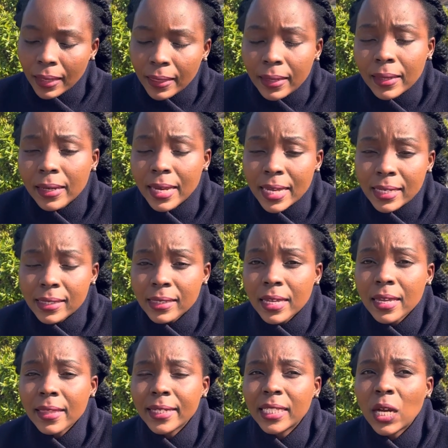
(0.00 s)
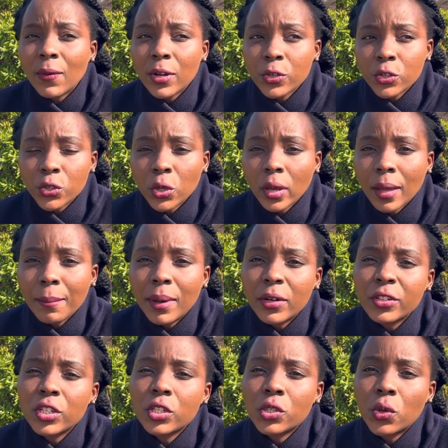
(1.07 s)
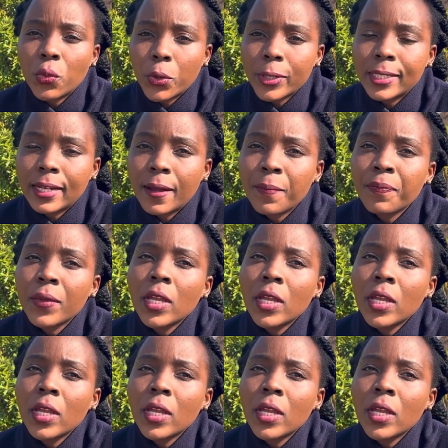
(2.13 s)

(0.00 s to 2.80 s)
Then the next thing that I want to talk about is the rota.